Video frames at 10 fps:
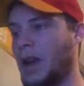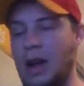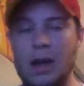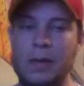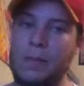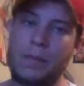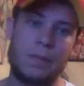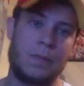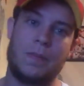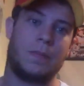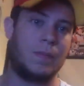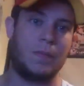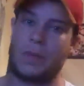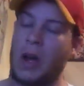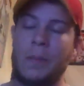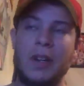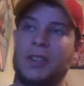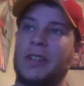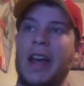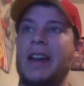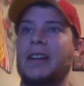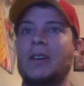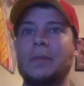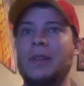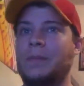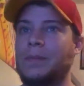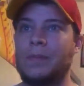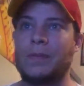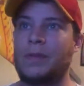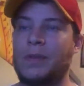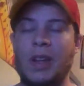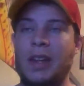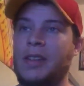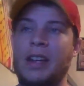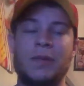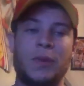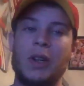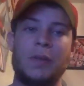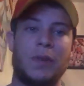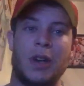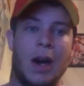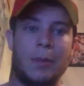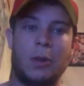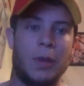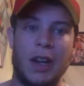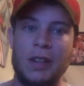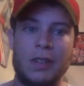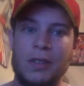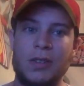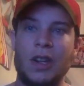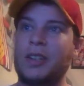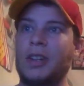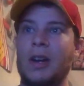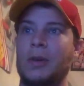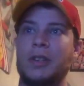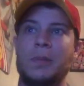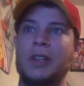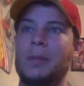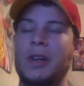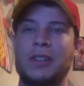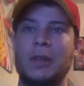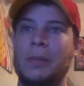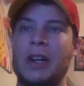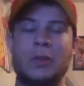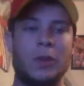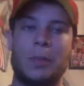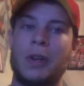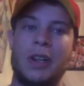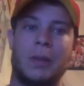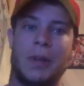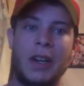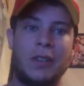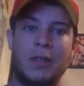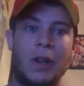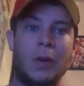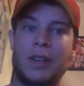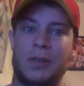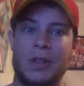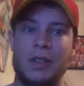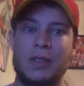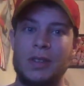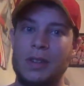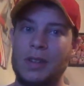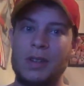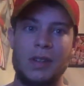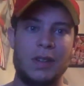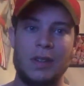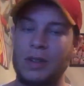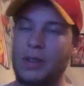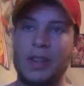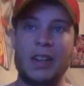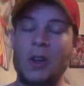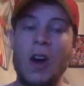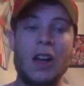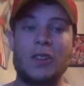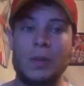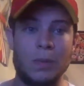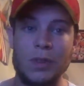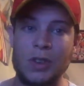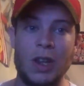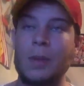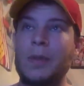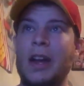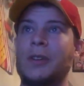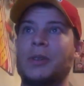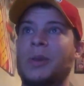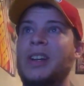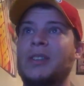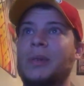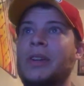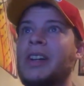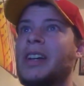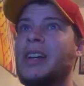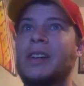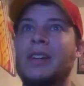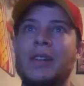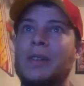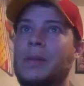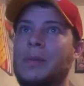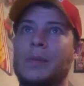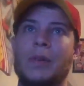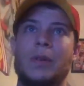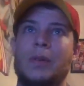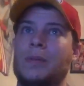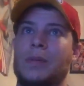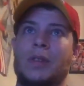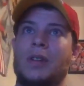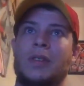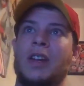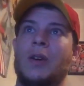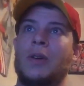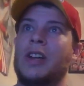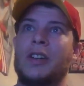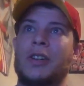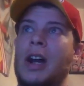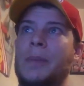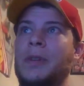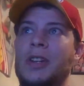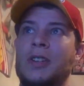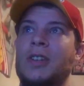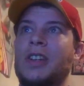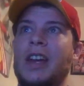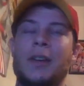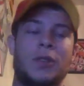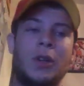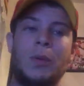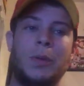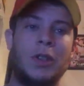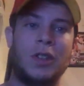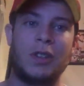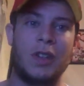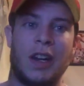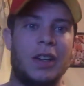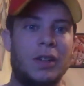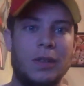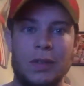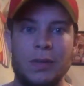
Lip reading: I'll be ecstatic. That's freaking phenomenal, man. 6-0 and you beat the best of the best when they're playing the best. No injuries. That's awesome. Send them down to 3-3. The only other competition in the AFC would be Cincinnati.